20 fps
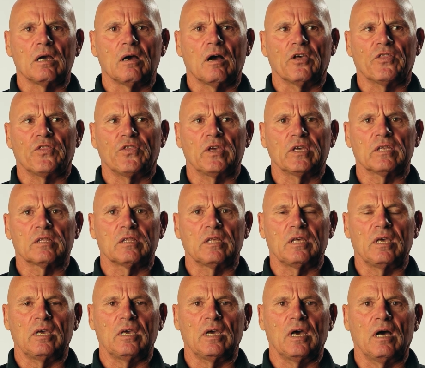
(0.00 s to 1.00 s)
I think
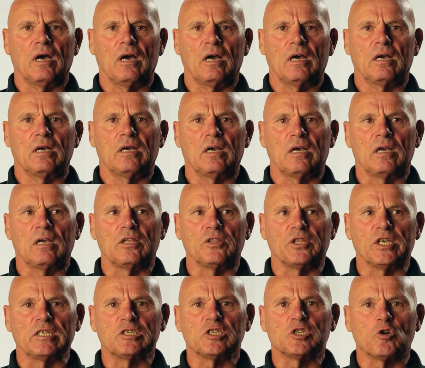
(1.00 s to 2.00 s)
the
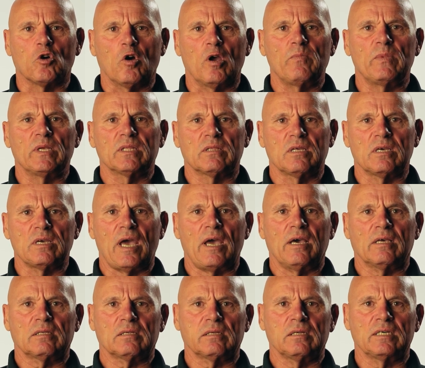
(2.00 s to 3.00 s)
enjoyment the
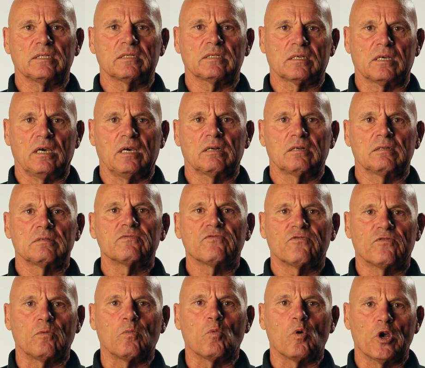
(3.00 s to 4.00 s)
athletes get
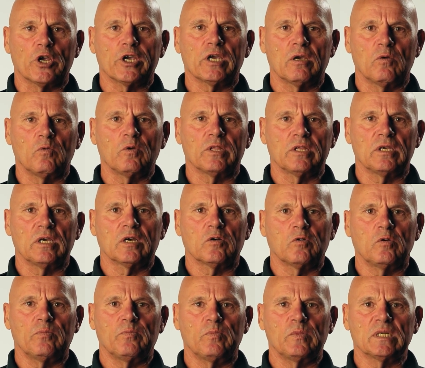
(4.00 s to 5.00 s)
from working with the
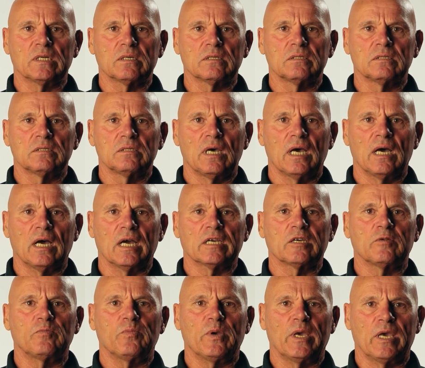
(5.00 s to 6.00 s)
equipment
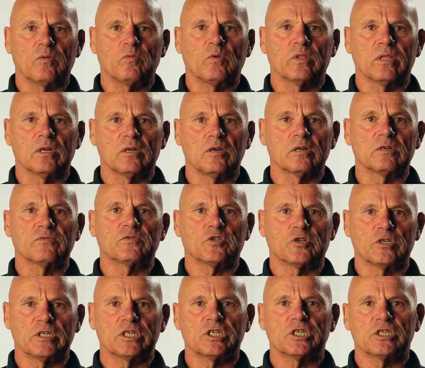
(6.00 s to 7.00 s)
compared with a lot of
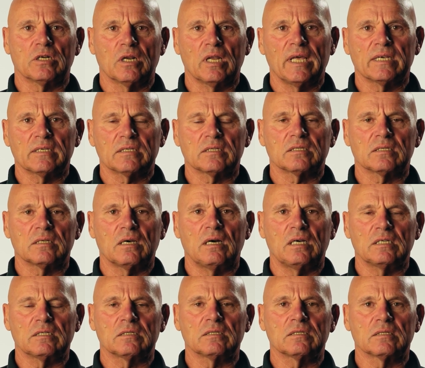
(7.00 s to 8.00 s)
traditional
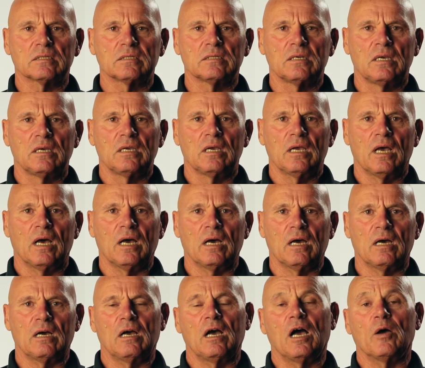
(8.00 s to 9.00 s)
exercises
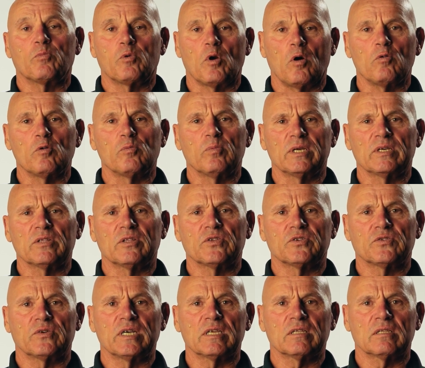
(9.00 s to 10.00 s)
are probably the
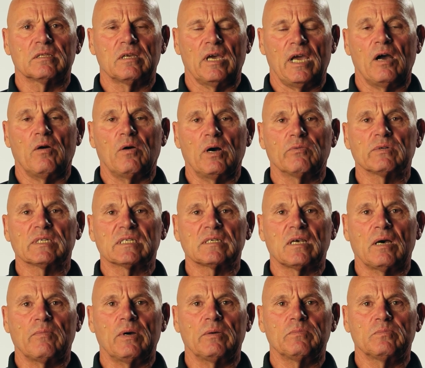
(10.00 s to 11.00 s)
3 how I would
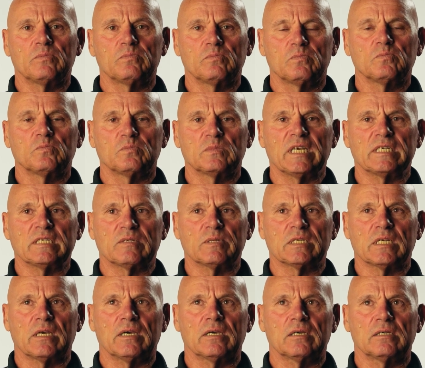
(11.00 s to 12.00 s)
sum up
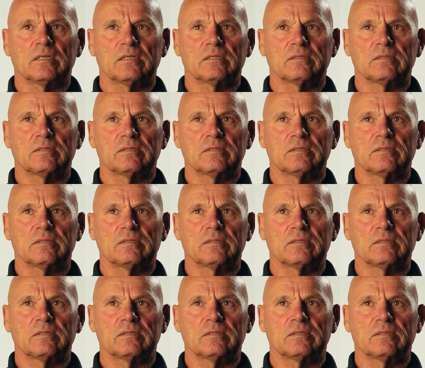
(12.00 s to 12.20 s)
Desmotech.